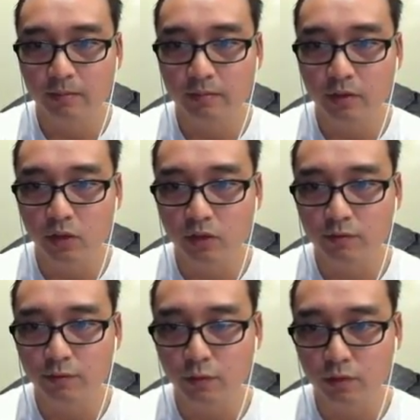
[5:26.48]
you know,
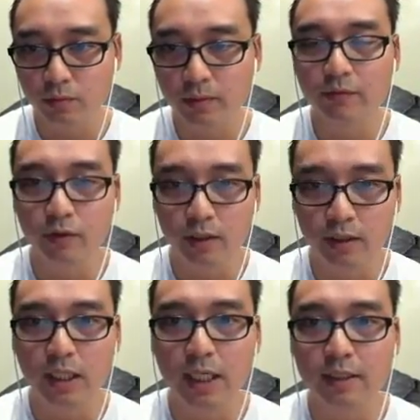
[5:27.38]
to pay for the
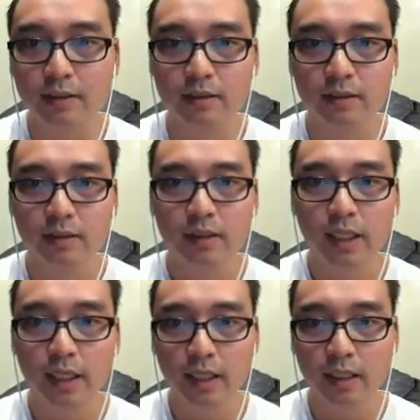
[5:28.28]
class.
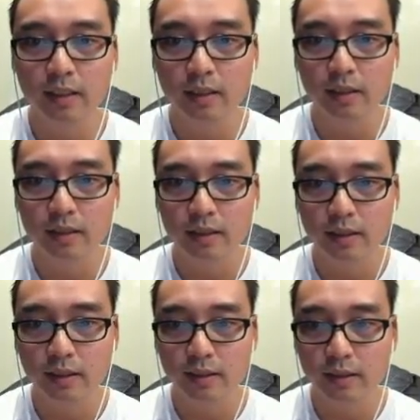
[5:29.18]
And
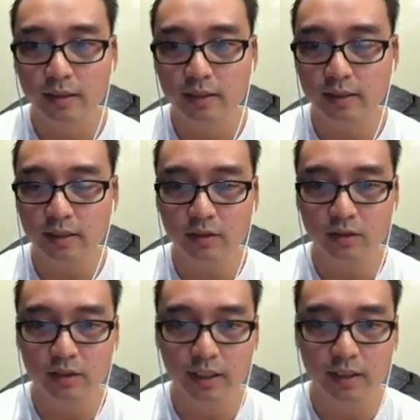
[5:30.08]
it's
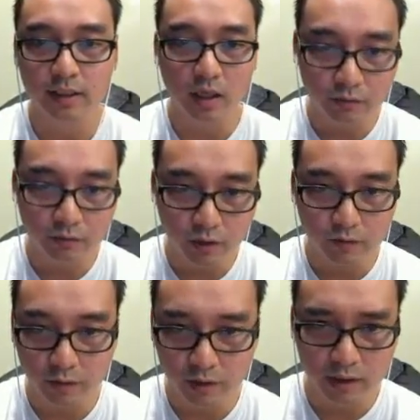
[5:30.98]
either they get off
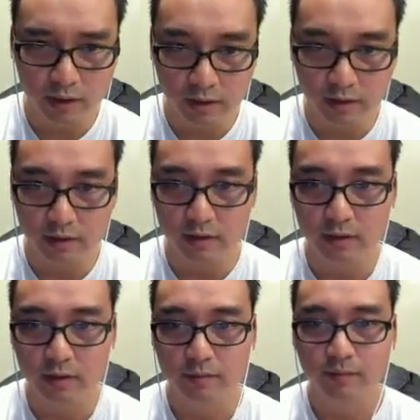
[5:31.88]
of our list
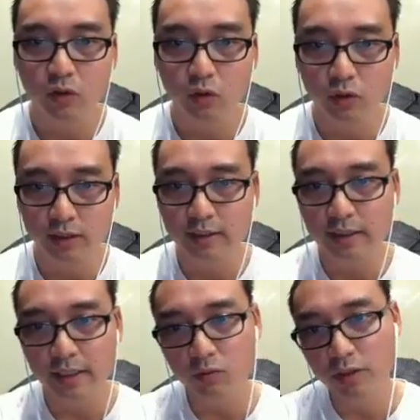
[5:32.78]
or they
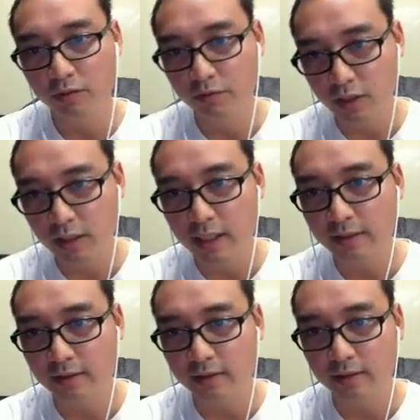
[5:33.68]
take one of our
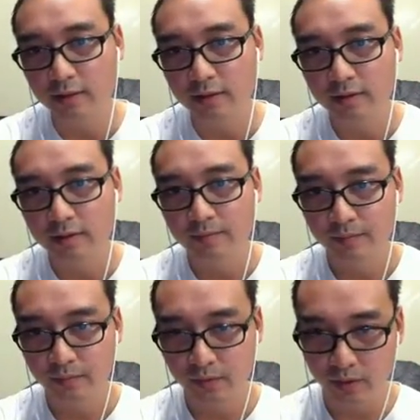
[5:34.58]
classes.
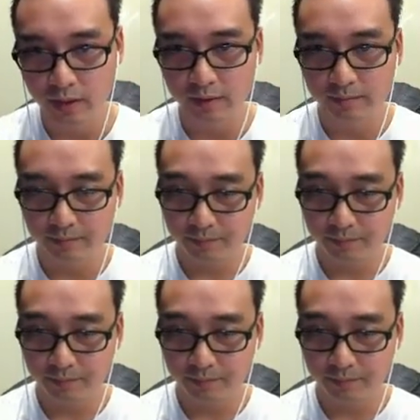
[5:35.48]
Okay?